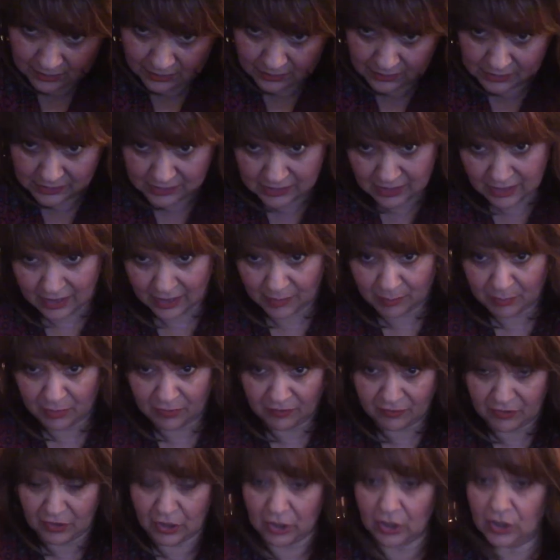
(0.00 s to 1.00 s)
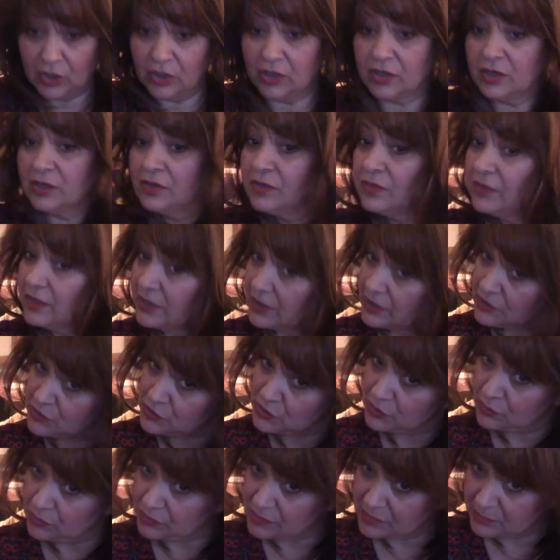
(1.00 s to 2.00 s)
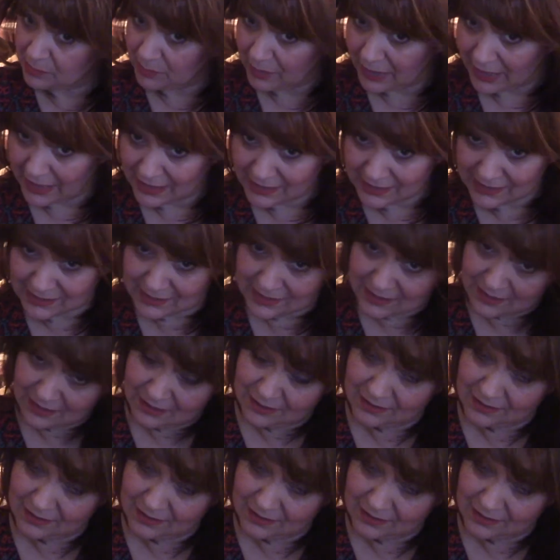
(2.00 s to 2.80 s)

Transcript: type of look that it suits best.